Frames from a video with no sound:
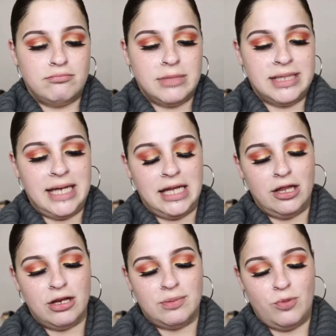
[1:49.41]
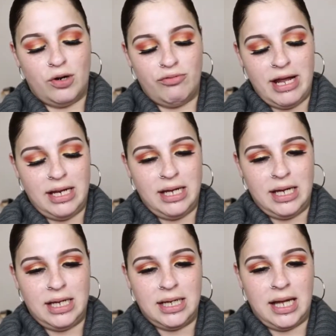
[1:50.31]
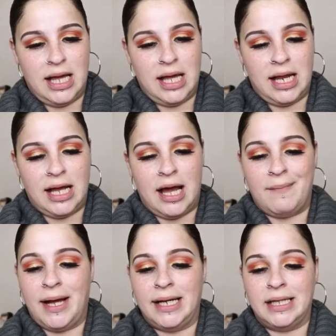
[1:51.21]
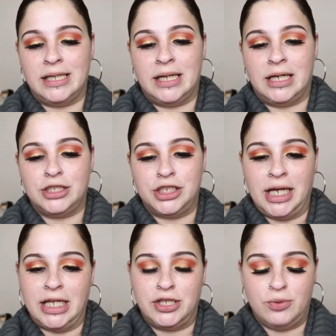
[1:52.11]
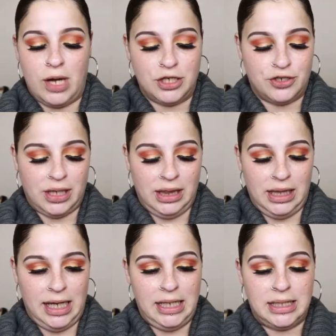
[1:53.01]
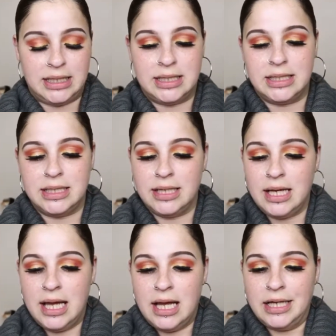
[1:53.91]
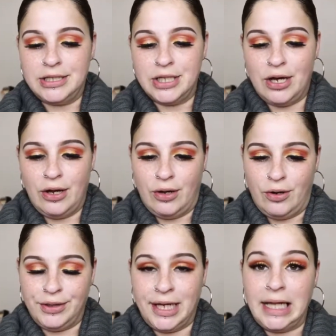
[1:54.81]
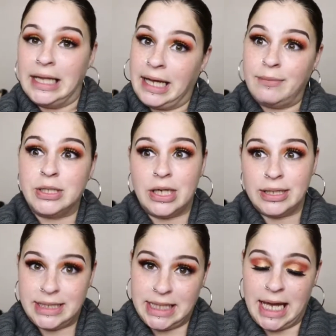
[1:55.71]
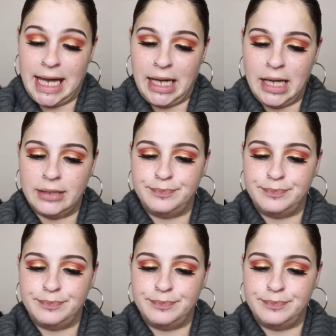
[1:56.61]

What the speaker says: Skin looks more radiant, and I got mine in the shade 200 Lights. So the claims say,